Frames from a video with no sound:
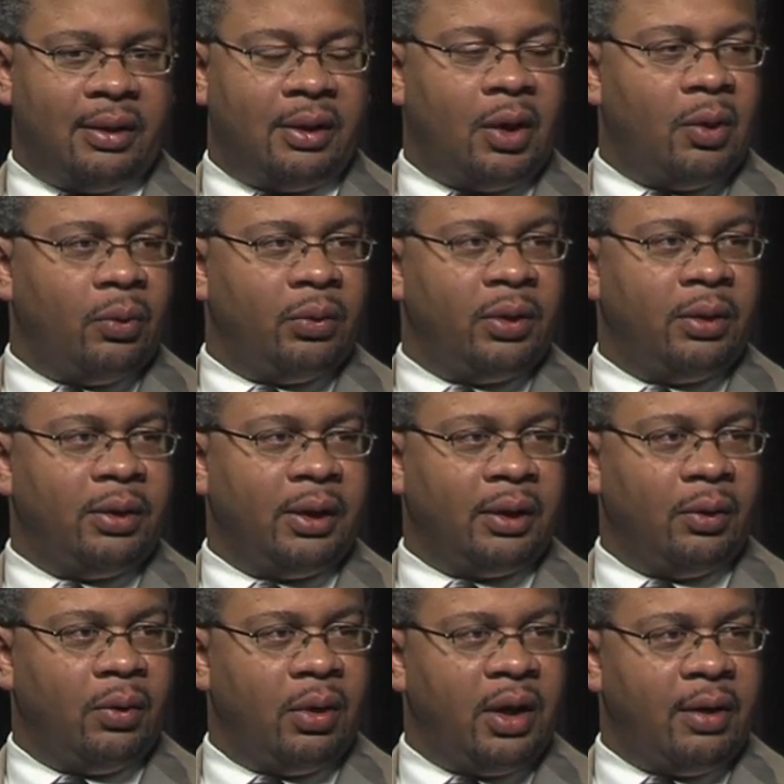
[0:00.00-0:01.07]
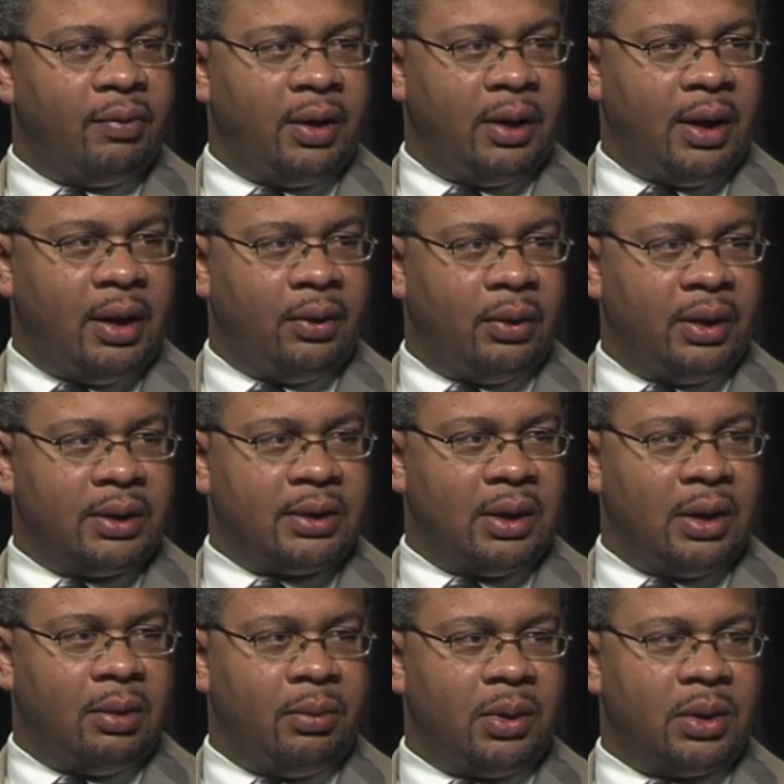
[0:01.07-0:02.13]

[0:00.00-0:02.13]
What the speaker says: don't ignore having an annual exam,